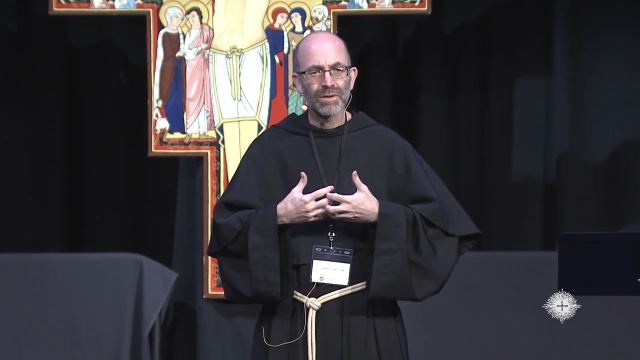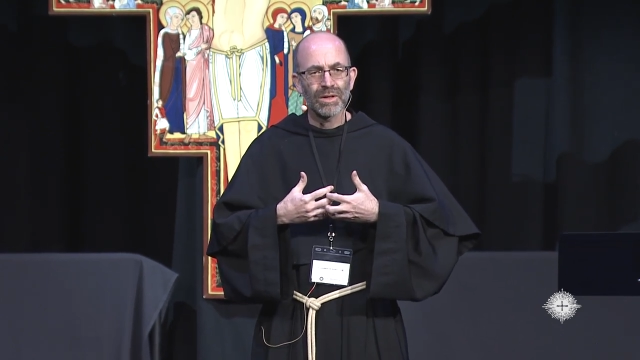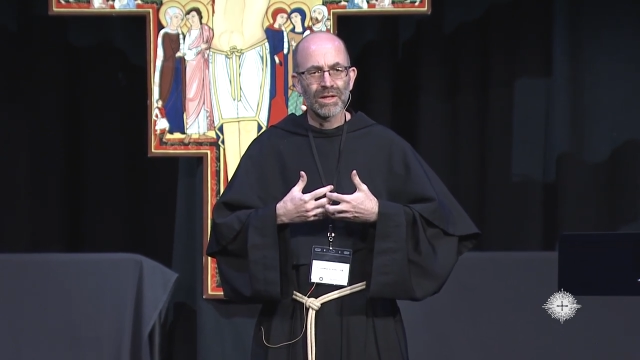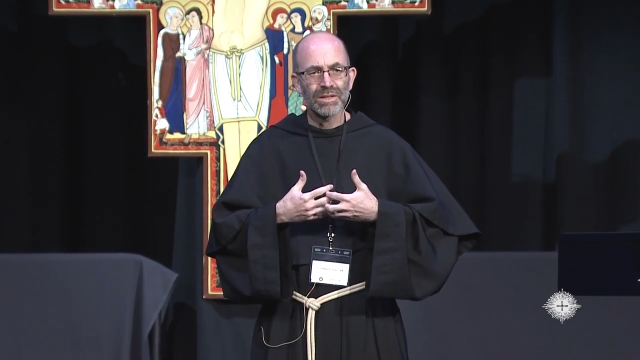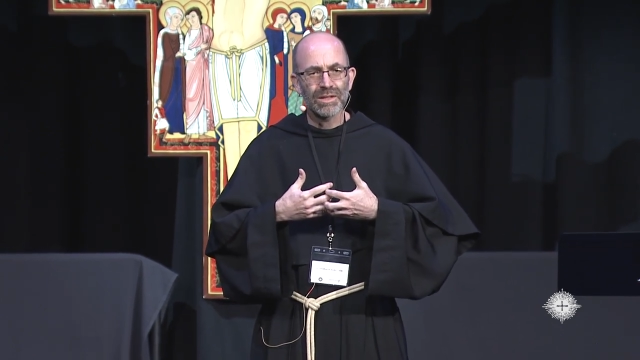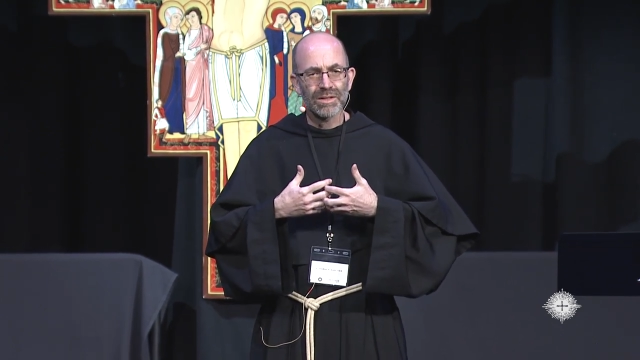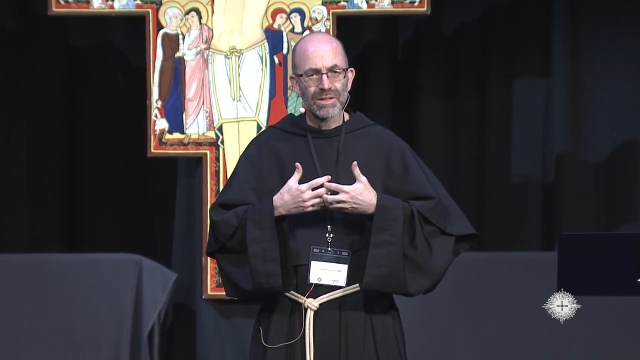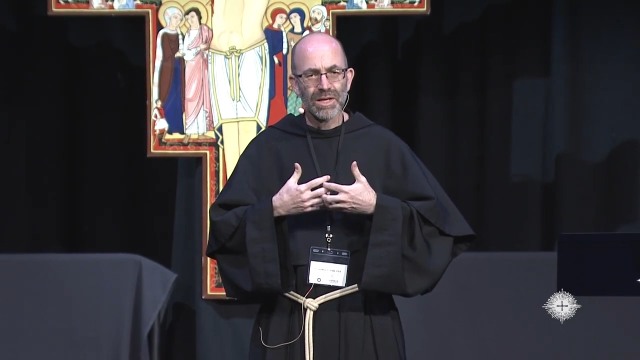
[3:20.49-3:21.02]

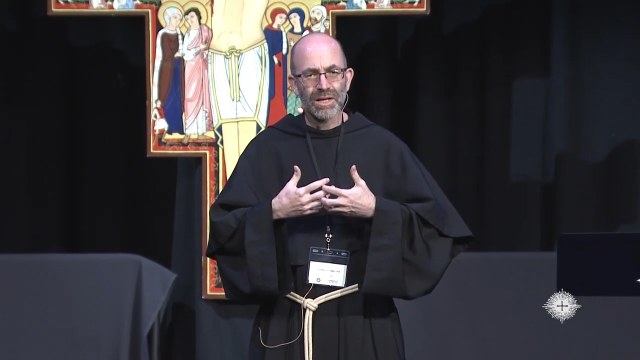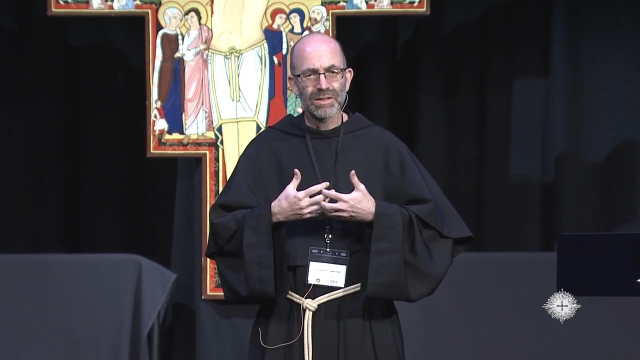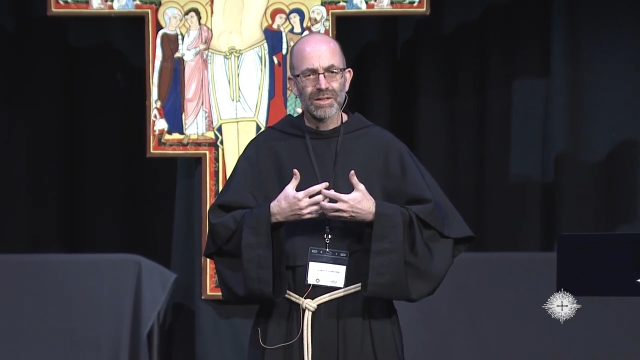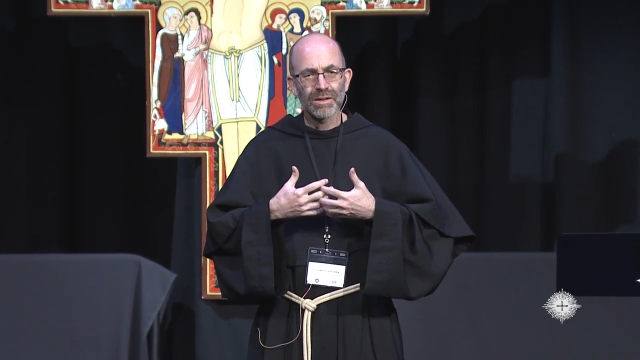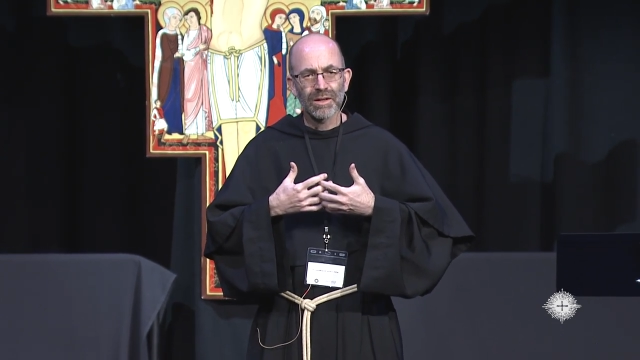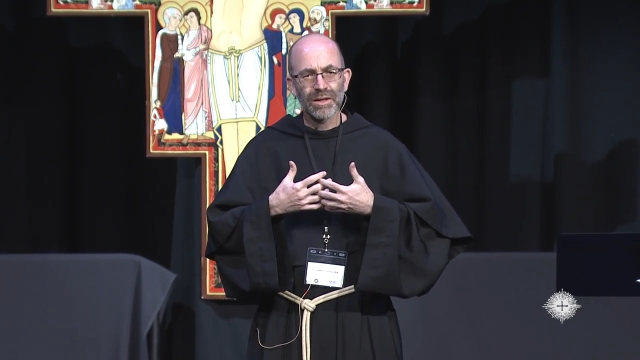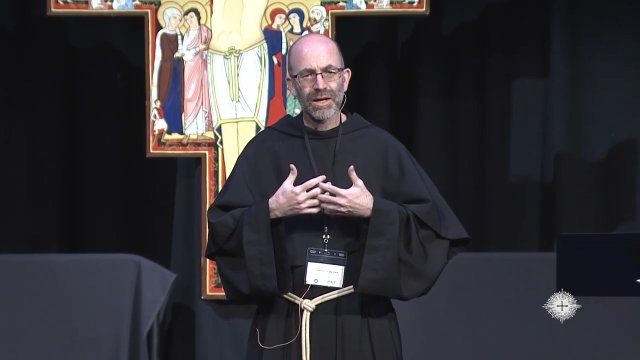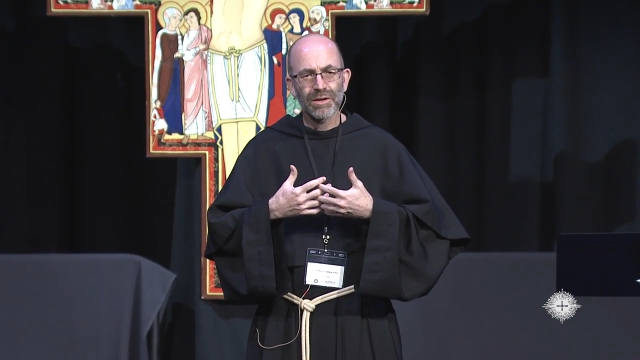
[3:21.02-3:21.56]
as it says
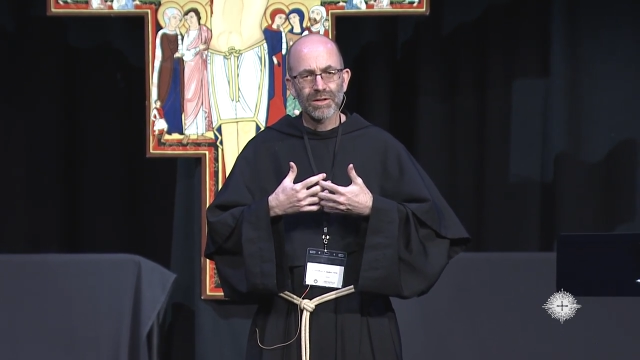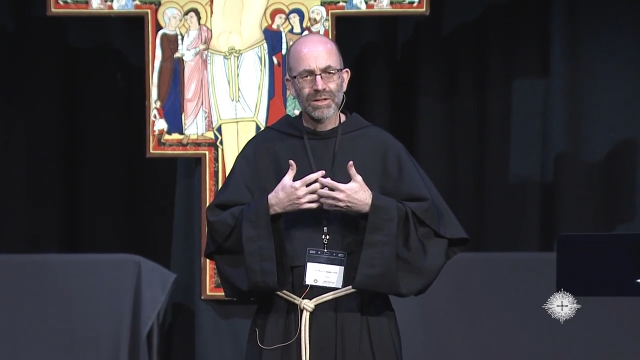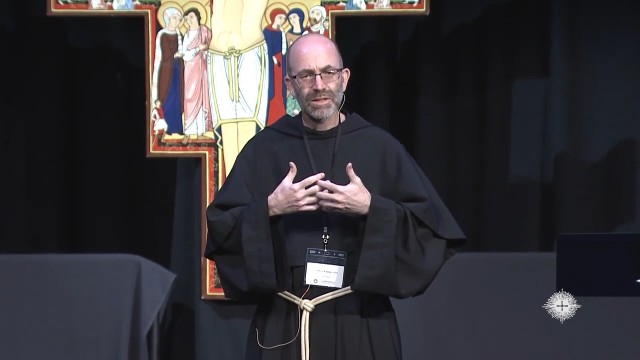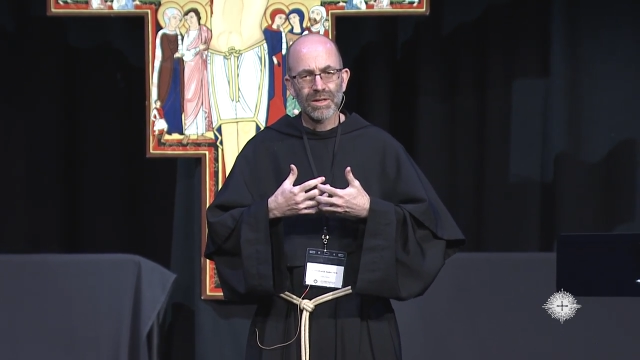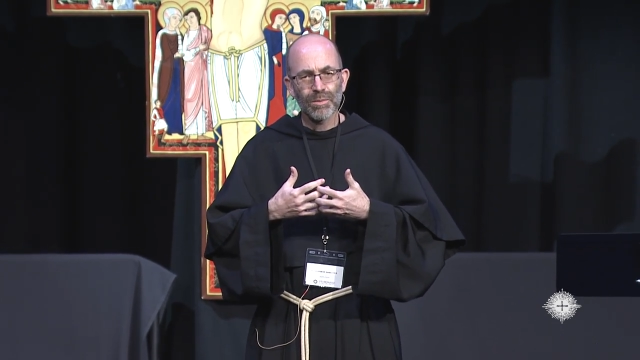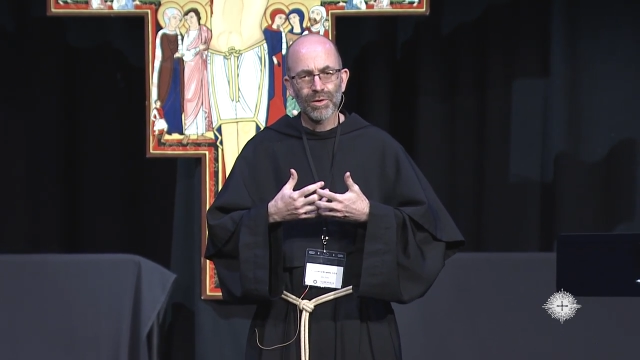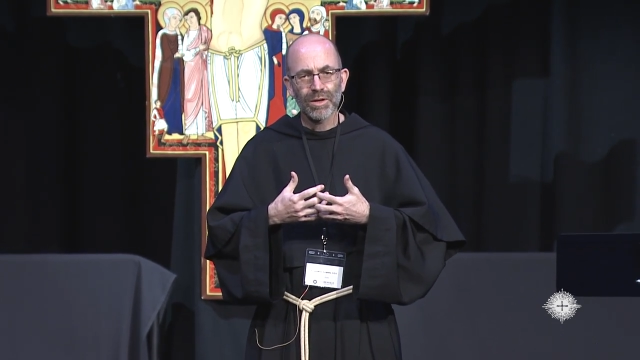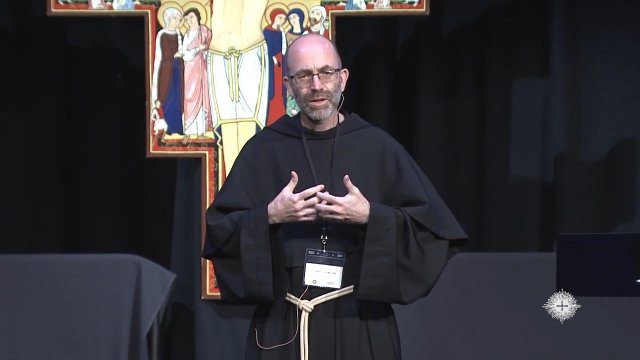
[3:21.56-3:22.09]
in the letter to
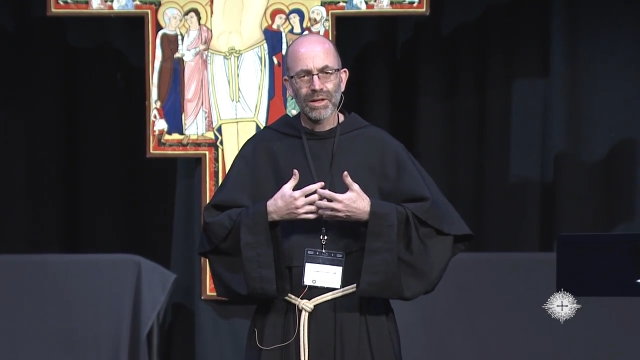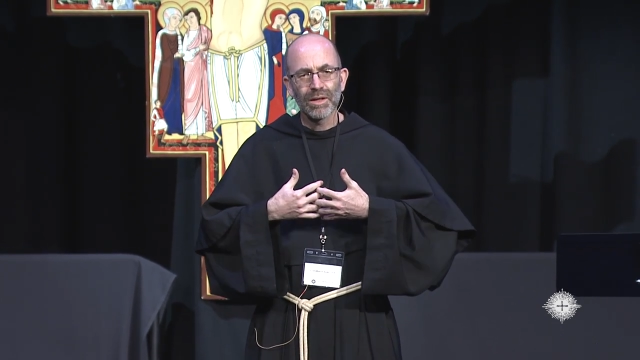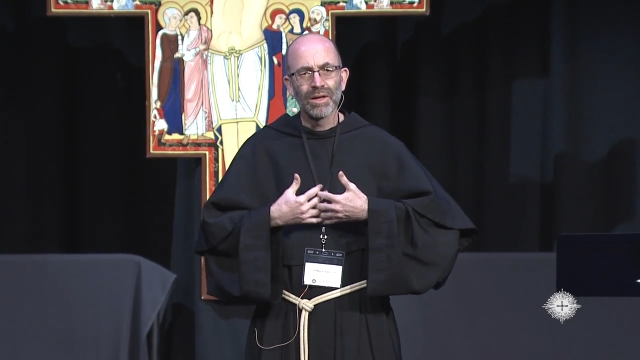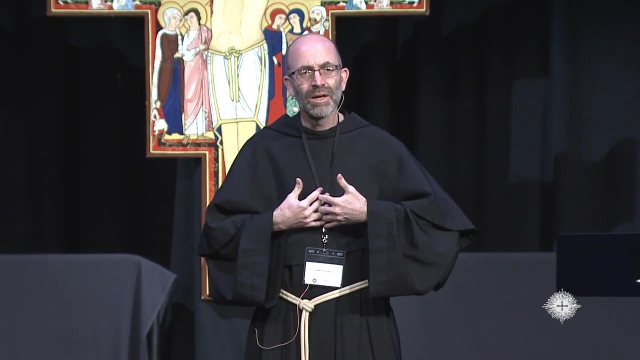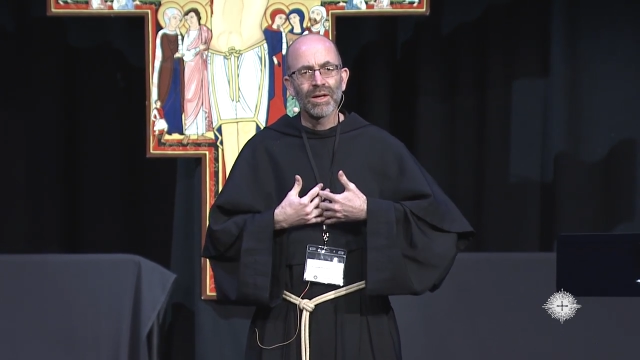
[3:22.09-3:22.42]
Timothy,